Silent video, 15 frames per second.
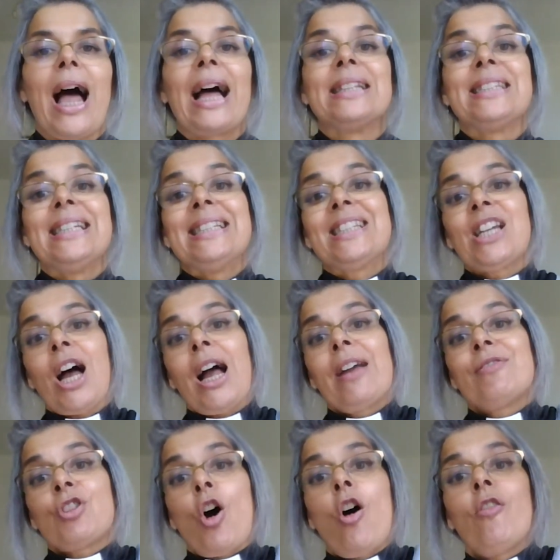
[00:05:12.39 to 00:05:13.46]
and he
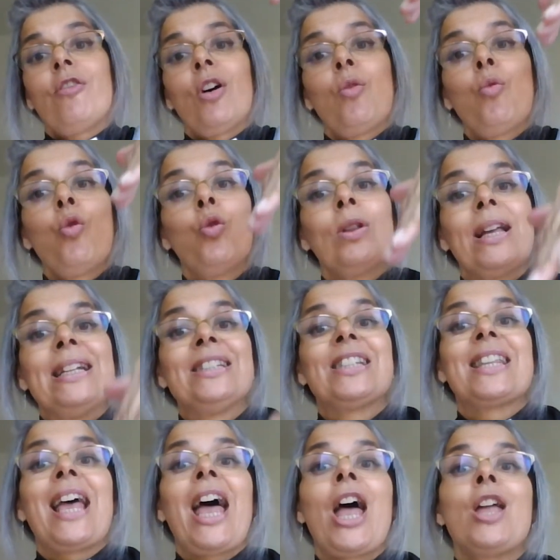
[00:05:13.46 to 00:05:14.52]
dived off a wall into
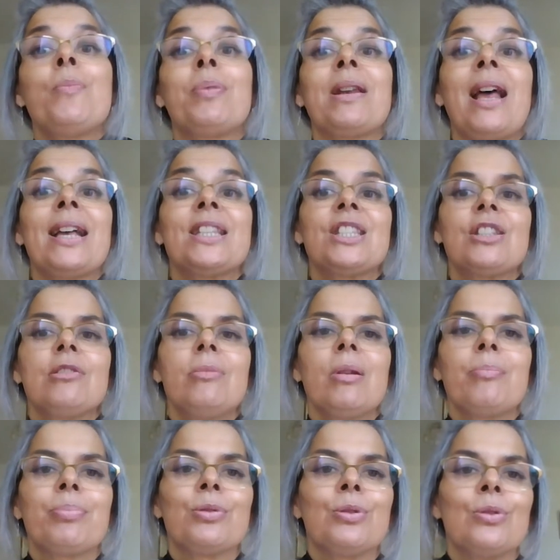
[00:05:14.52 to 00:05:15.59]
their open-air
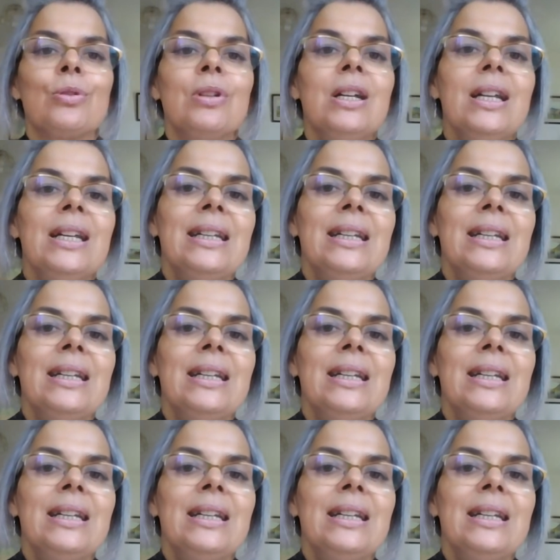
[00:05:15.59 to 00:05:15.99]
swimming pool.